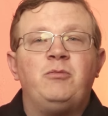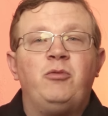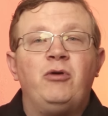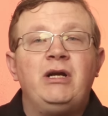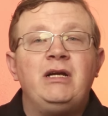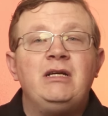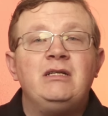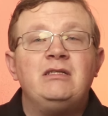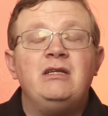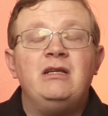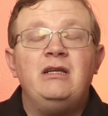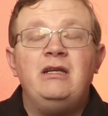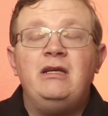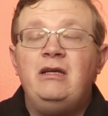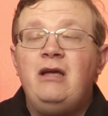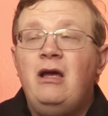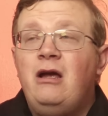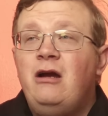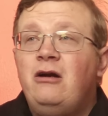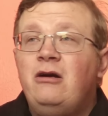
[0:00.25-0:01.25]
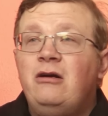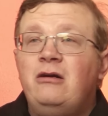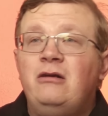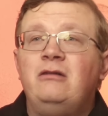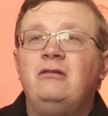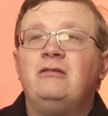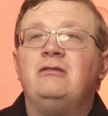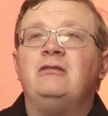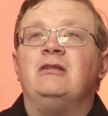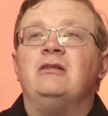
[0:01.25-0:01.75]
Spring is in the
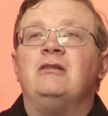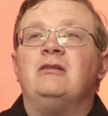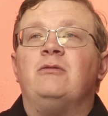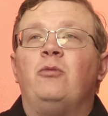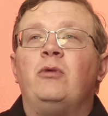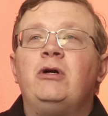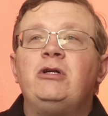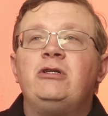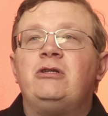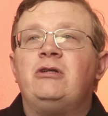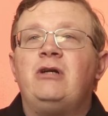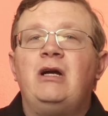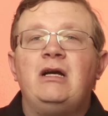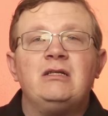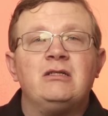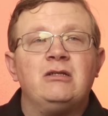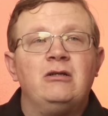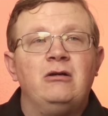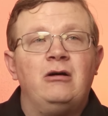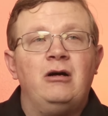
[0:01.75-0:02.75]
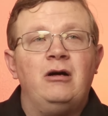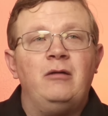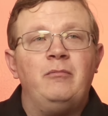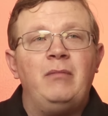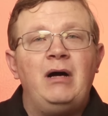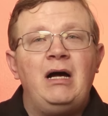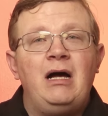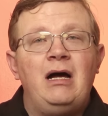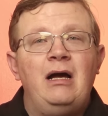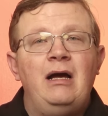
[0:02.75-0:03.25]
air, the winter has
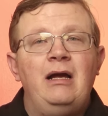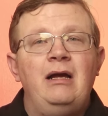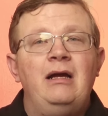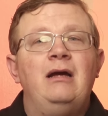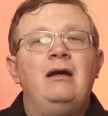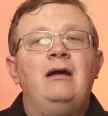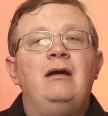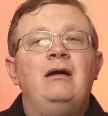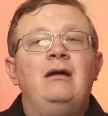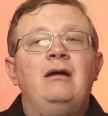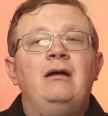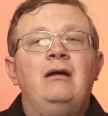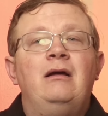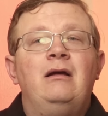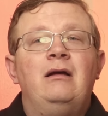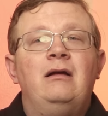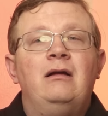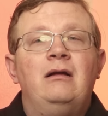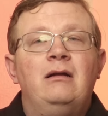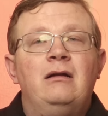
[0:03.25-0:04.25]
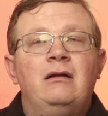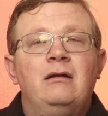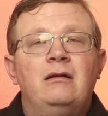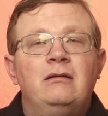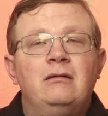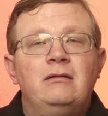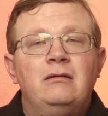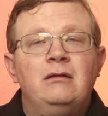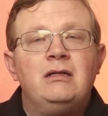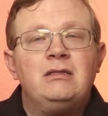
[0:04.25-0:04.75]
gone by.
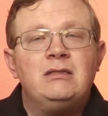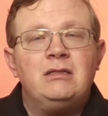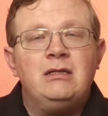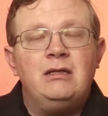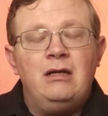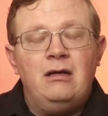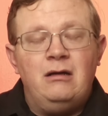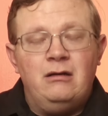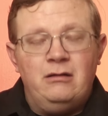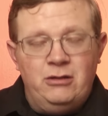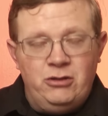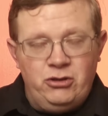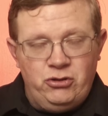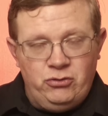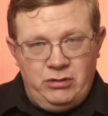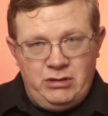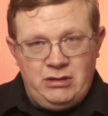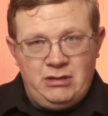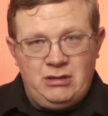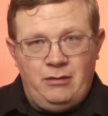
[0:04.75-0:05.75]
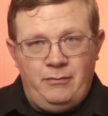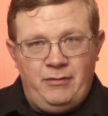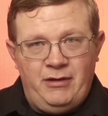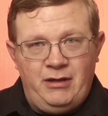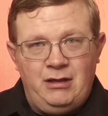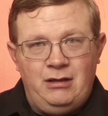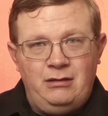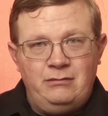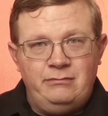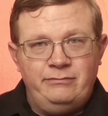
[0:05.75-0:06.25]
Let's get out and enjoy
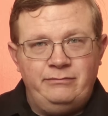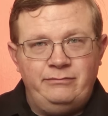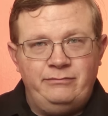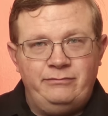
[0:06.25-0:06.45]
something, huh?